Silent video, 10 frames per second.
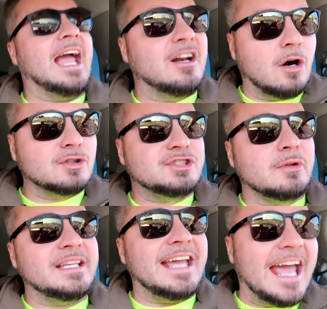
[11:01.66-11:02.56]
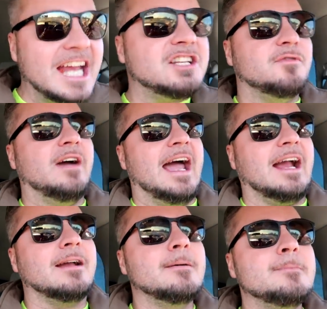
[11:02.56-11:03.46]
and also the
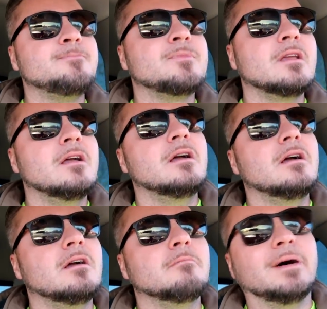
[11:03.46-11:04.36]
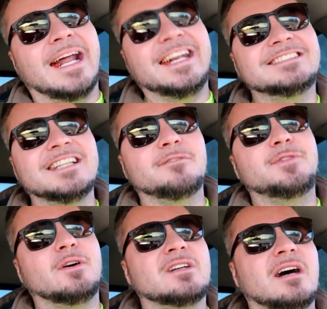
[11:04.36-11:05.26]
HVAC, but I just didn't
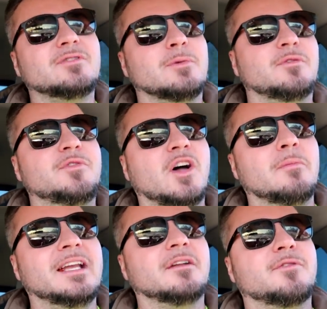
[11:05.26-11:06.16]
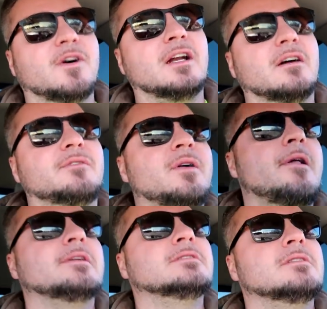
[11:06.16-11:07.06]
feel comfortable filming in front
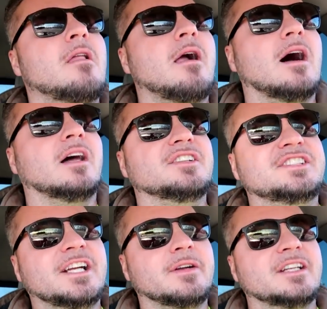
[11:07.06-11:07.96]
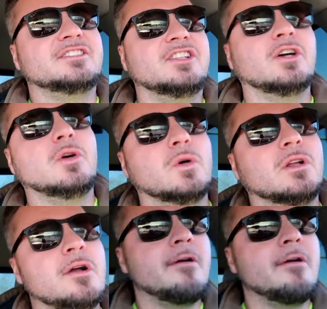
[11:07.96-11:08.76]
of the serious dude